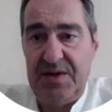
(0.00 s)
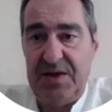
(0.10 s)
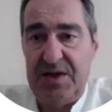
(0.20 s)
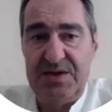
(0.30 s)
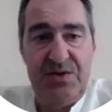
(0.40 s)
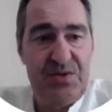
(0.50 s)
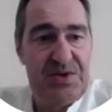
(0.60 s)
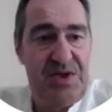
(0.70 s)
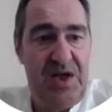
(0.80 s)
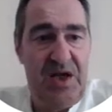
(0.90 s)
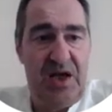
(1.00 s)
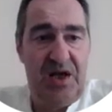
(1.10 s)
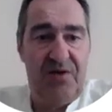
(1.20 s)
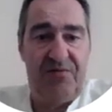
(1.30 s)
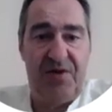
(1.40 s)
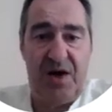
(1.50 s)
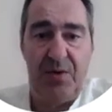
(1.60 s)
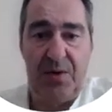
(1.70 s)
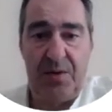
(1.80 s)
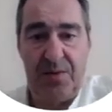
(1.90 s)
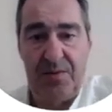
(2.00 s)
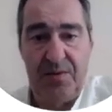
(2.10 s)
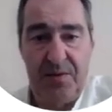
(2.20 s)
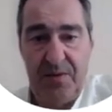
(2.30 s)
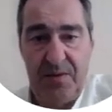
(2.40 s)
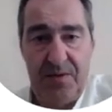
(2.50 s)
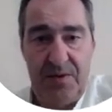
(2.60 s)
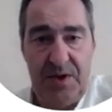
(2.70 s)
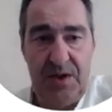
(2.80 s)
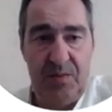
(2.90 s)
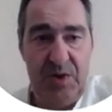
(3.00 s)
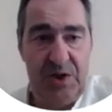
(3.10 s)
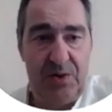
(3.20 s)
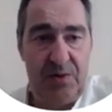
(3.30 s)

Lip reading: as you see in the flower in the middle.